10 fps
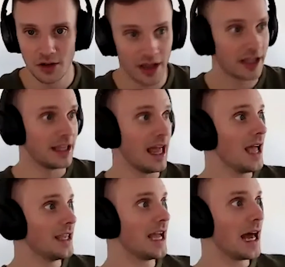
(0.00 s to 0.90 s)
So yeah. like,
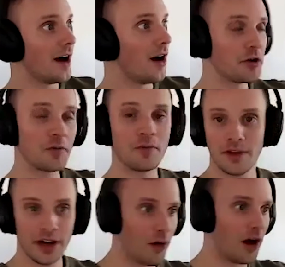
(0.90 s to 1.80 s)
yeah, you got a hundred,
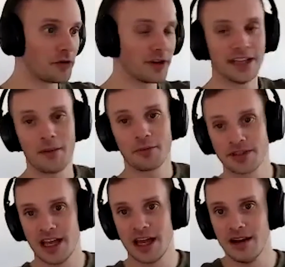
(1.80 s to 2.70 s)
you know,
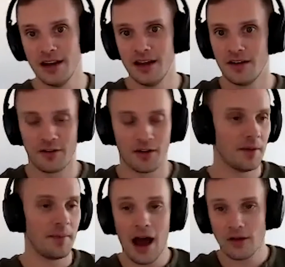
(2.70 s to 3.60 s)
110%
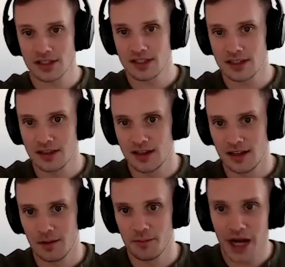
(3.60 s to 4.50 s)
from the bounce,
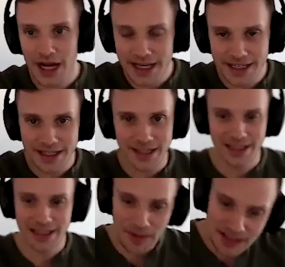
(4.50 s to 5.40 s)
mm-hmm. but mm-hmm.
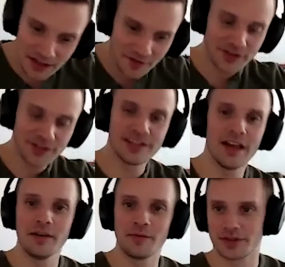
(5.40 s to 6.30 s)
you missed the first
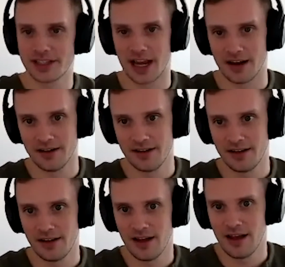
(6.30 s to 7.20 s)
70%. percent
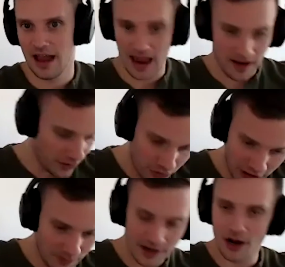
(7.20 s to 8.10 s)
mm hmm And you
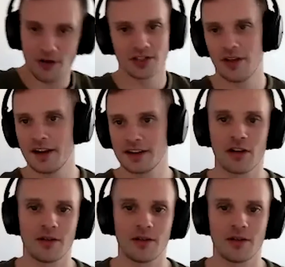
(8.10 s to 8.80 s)
could have, you know, so it's